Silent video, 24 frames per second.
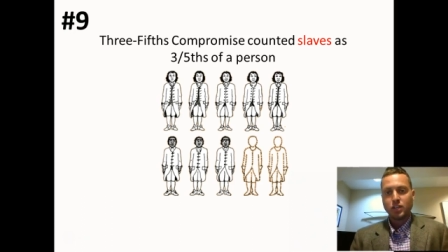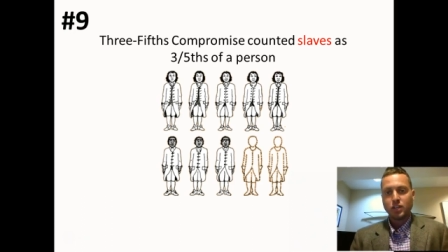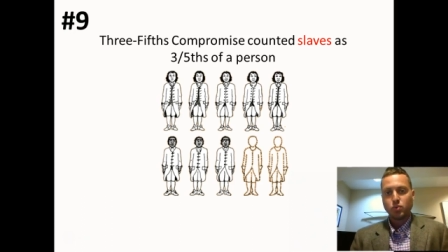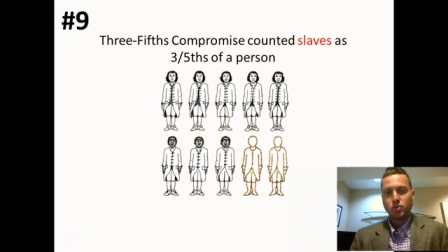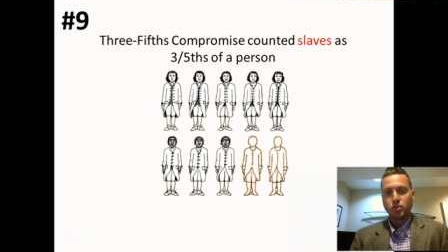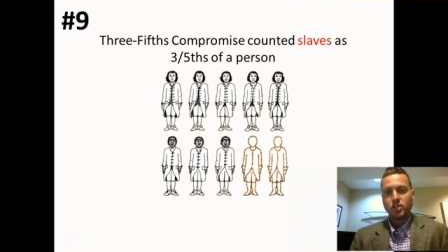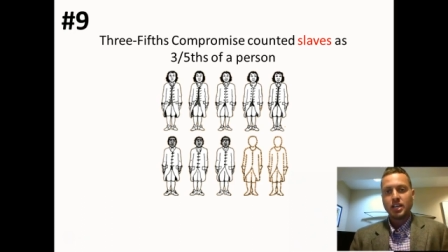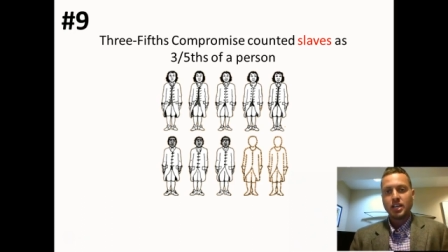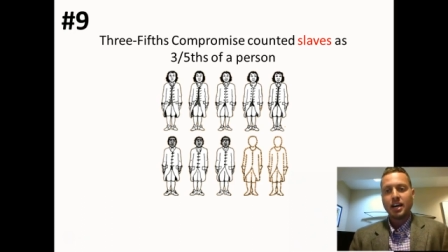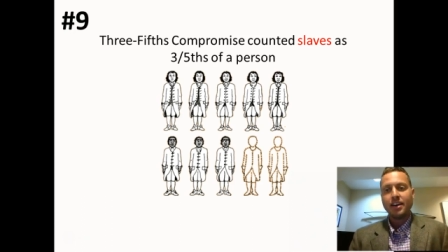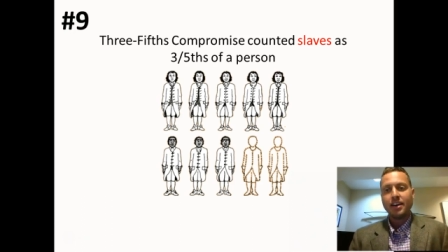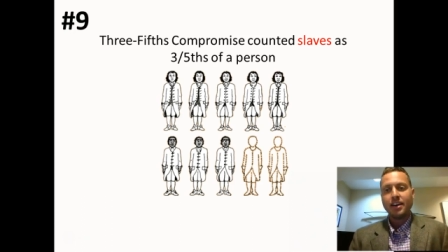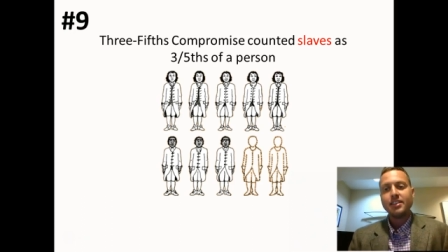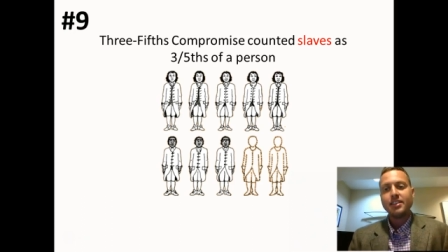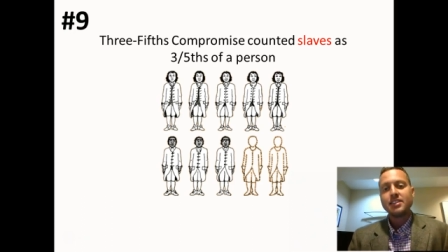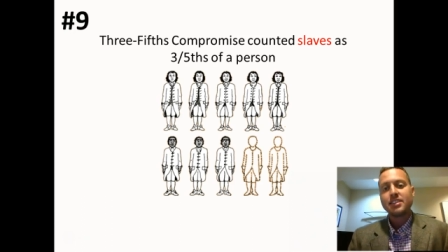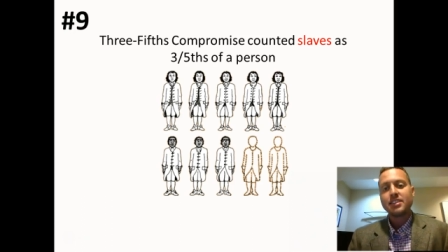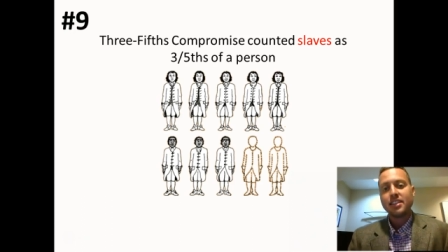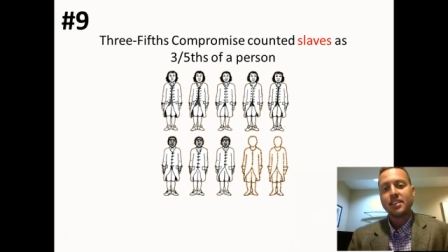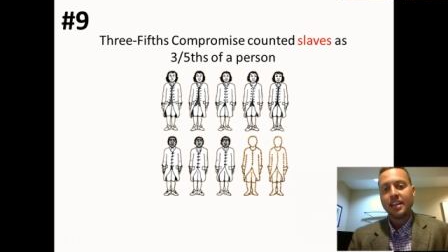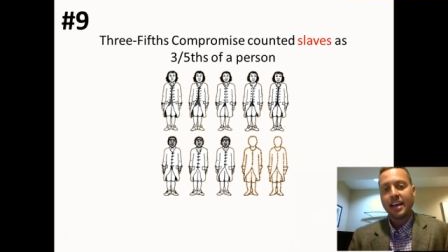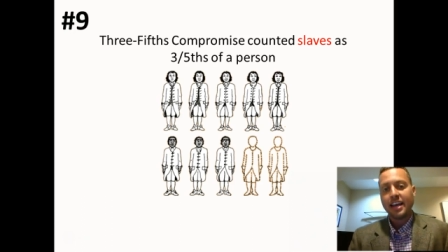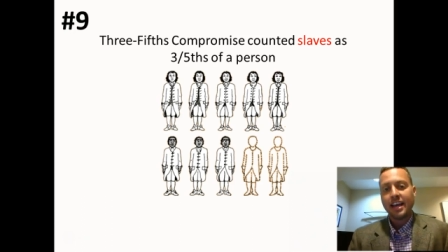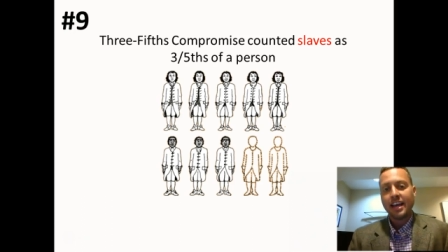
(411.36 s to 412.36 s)
which counted
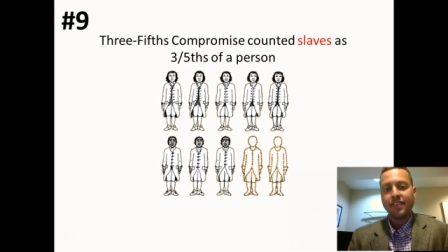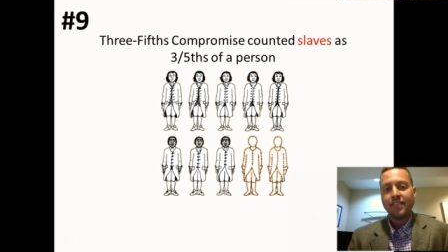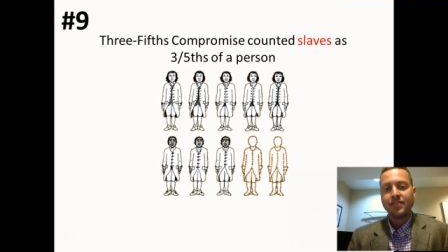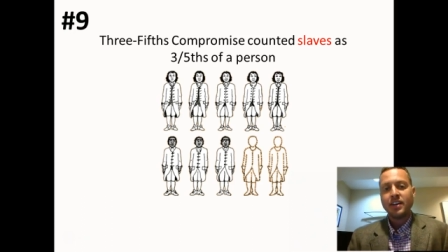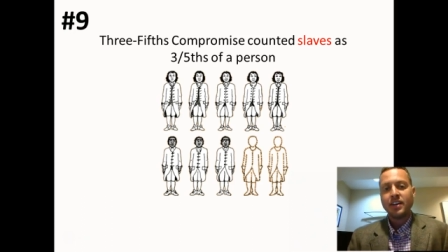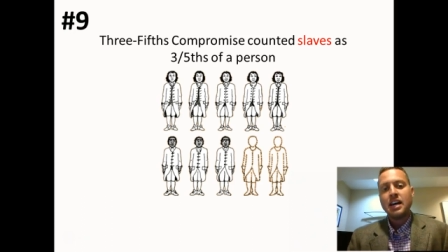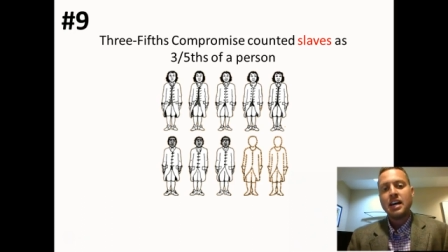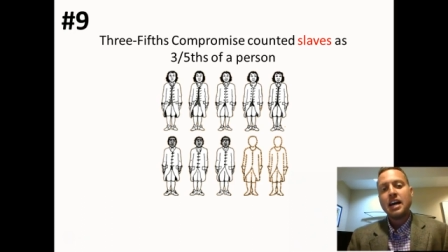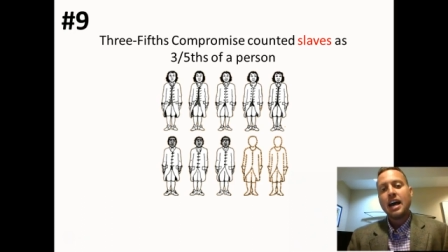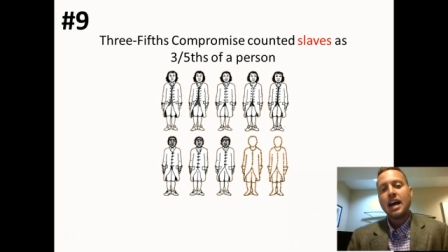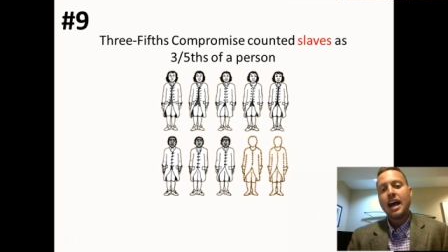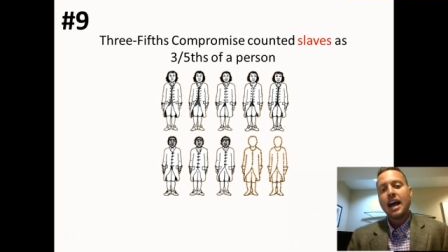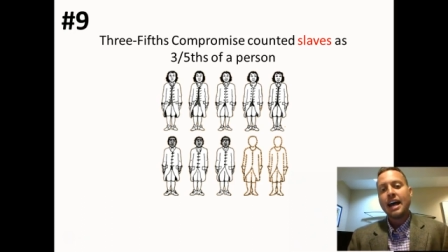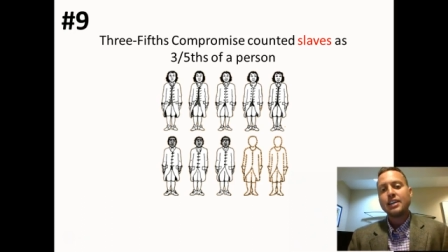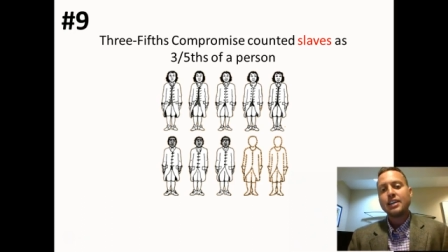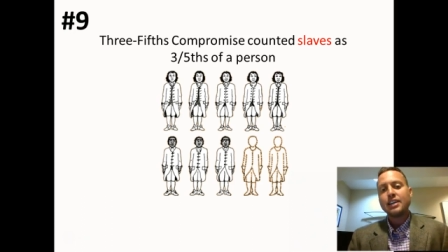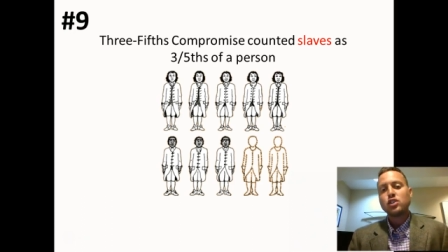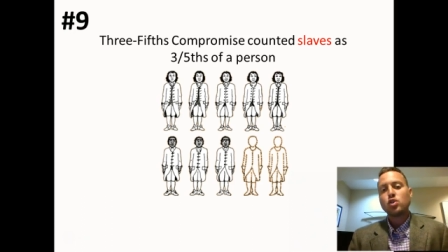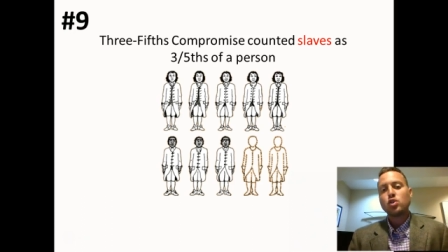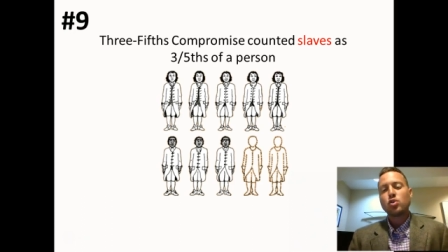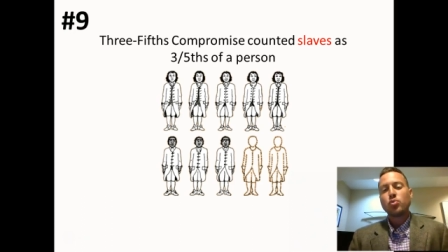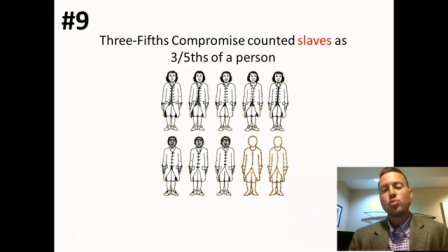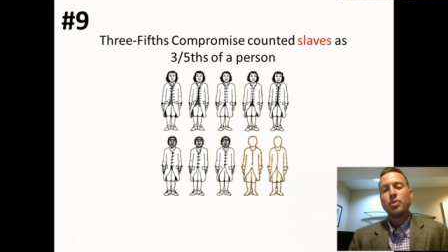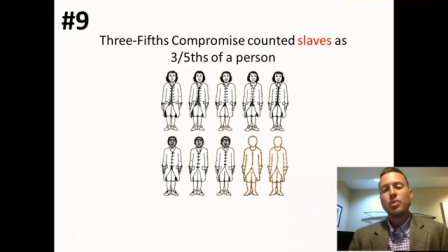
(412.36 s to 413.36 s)
slave
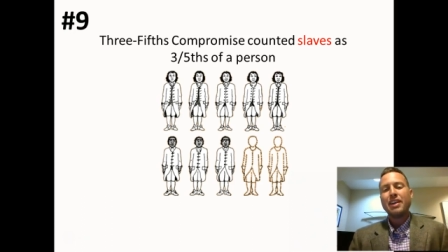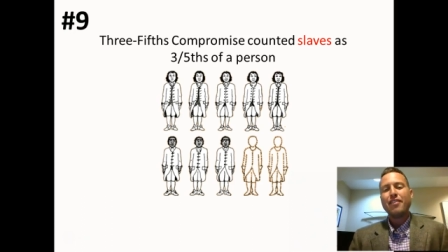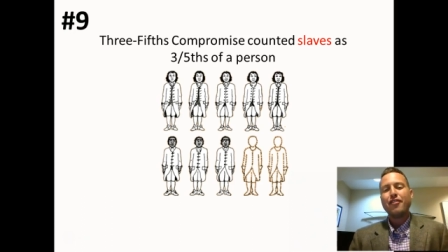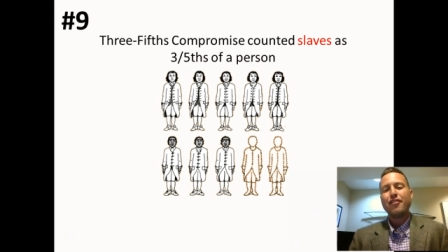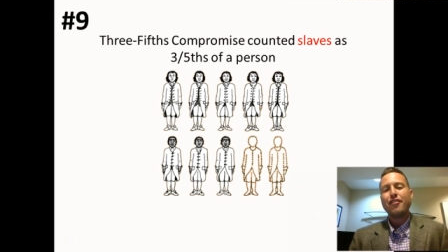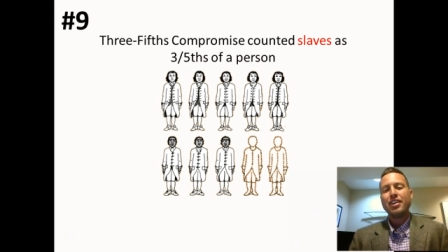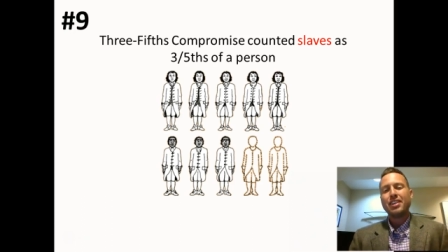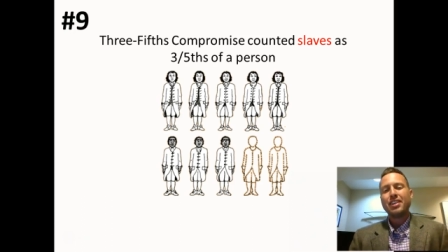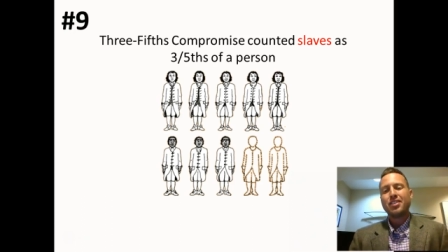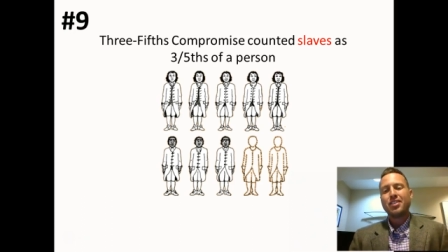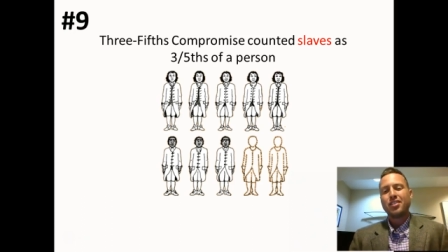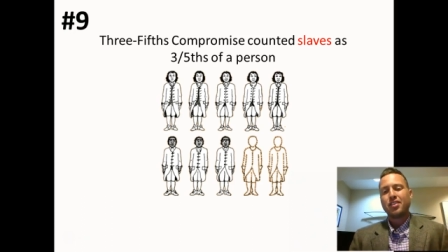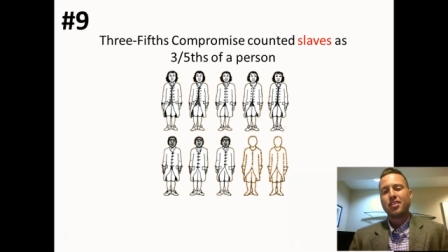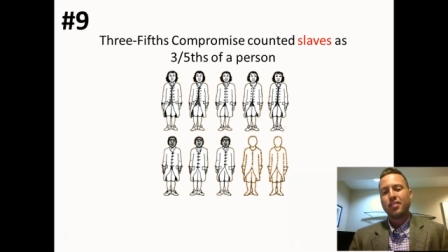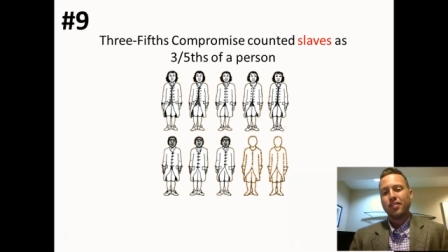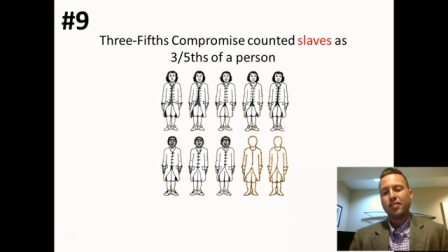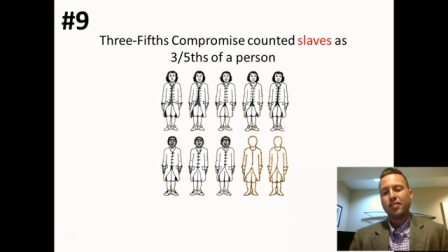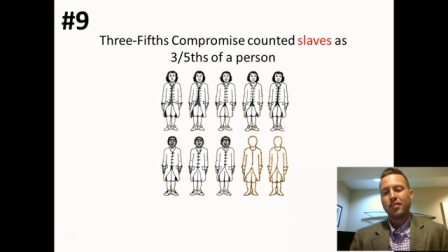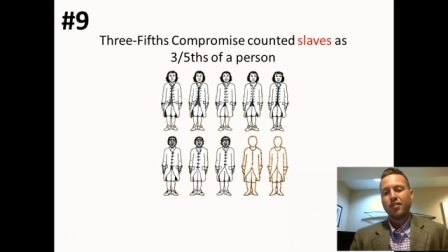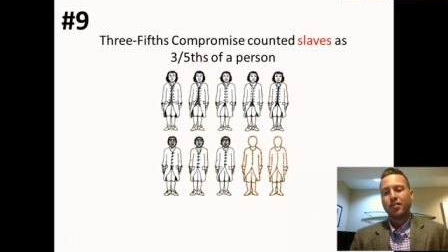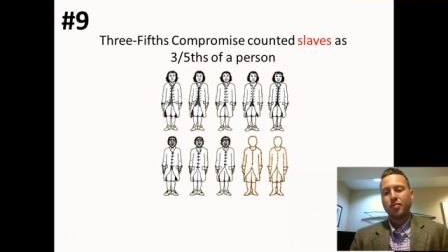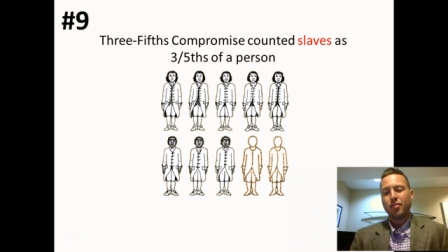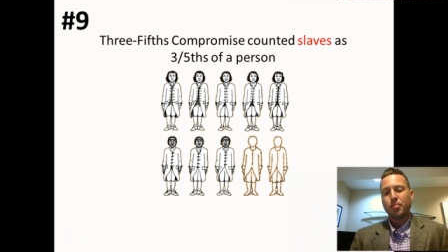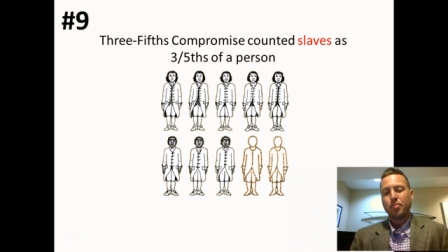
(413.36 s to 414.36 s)
as 3/5
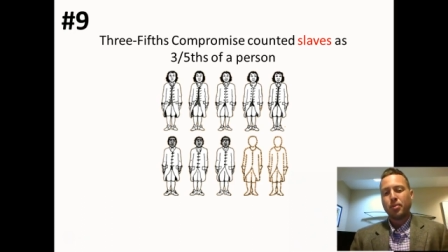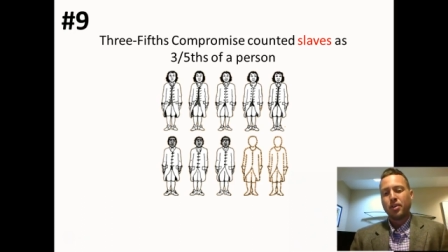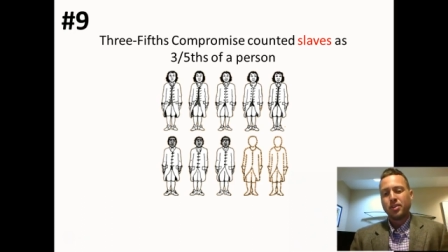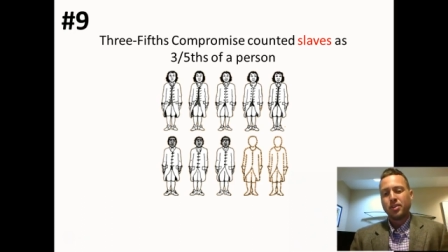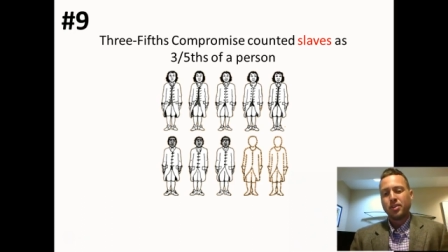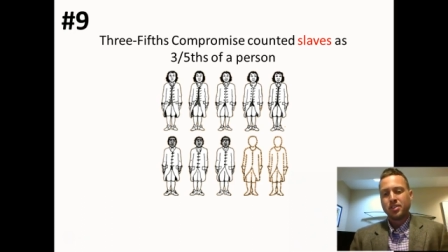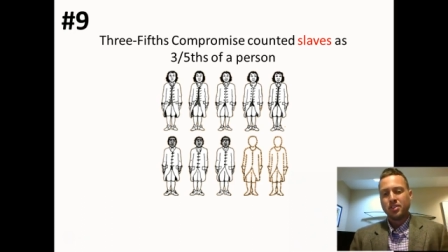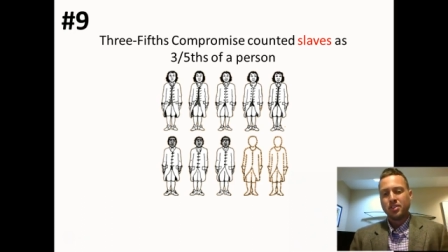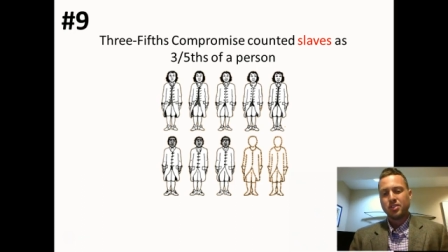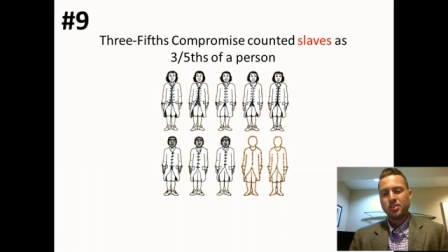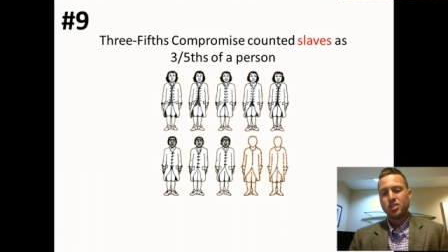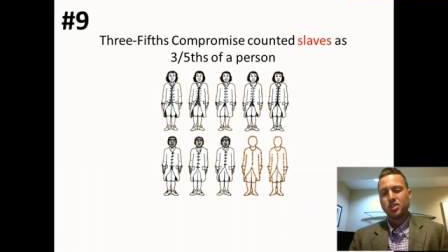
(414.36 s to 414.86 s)
of a person.